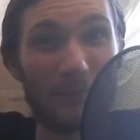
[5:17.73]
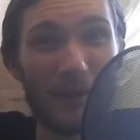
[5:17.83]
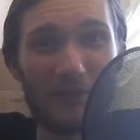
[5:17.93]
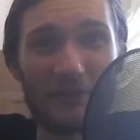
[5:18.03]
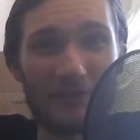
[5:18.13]

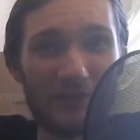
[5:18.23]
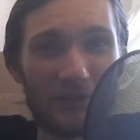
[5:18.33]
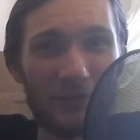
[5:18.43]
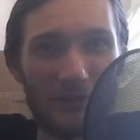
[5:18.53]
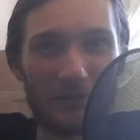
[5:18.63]

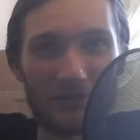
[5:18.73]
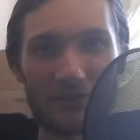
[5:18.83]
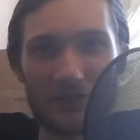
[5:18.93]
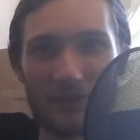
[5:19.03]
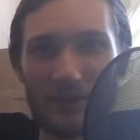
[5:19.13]
Studios
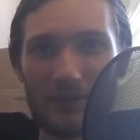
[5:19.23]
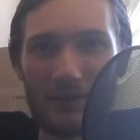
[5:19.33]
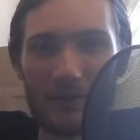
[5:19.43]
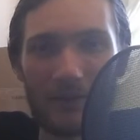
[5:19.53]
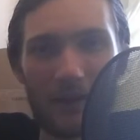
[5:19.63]

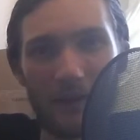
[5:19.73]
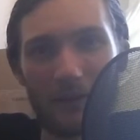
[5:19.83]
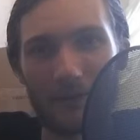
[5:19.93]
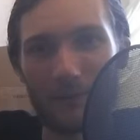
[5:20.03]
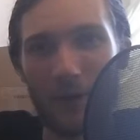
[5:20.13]

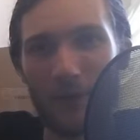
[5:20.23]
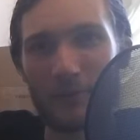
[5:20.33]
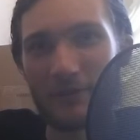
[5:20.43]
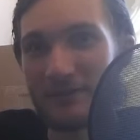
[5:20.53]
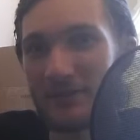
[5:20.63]
operates their
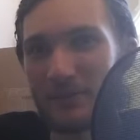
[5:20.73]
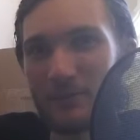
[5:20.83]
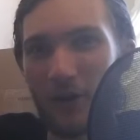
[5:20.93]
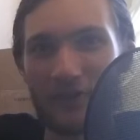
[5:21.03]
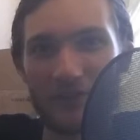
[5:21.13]
project,
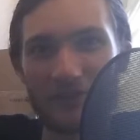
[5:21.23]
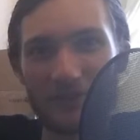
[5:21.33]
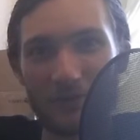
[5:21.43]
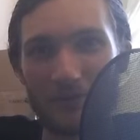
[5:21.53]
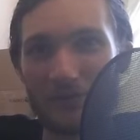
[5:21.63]
so it's
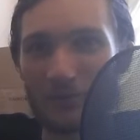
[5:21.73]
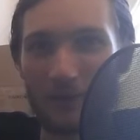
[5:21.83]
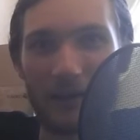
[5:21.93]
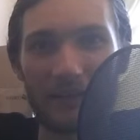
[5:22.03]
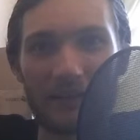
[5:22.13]
cool. I get
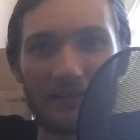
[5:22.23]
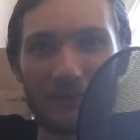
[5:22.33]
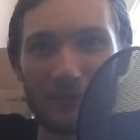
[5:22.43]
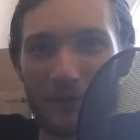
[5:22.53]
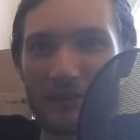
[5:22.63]
to work in
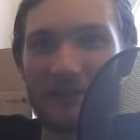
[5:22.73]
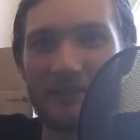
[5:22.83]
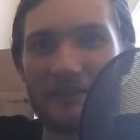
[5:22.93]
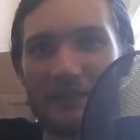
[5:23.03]
a team.